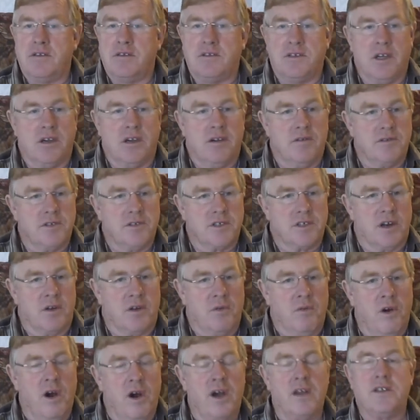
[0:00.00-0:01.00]
so I've just got
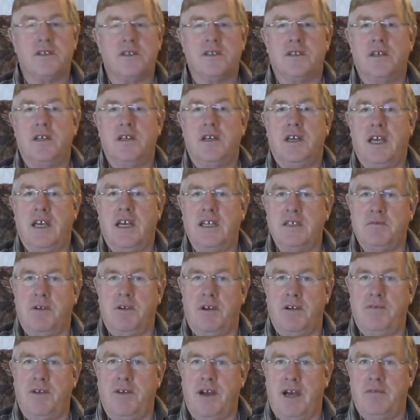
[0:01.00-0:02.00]
to watch as
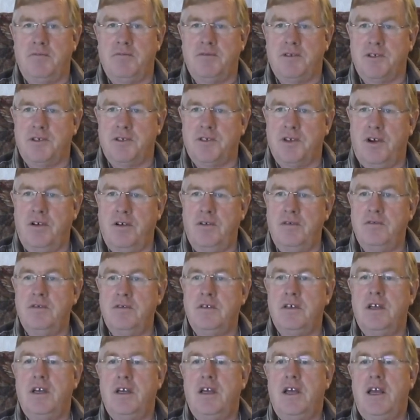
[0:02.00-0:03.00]
my farms are
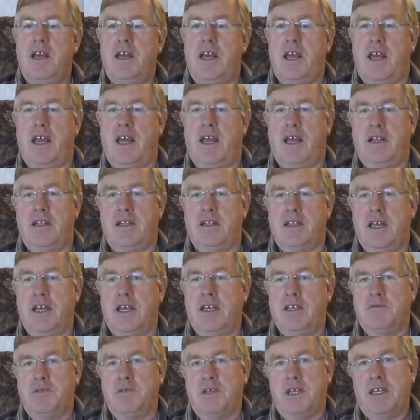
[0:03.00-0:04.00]
sold and
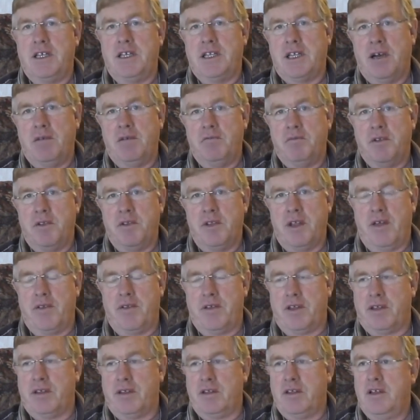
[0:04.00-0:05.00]
as we end up with
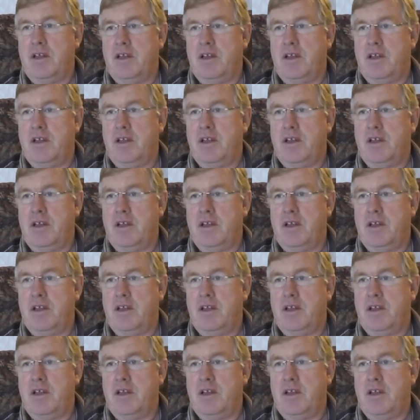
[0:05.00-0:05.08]
nothing.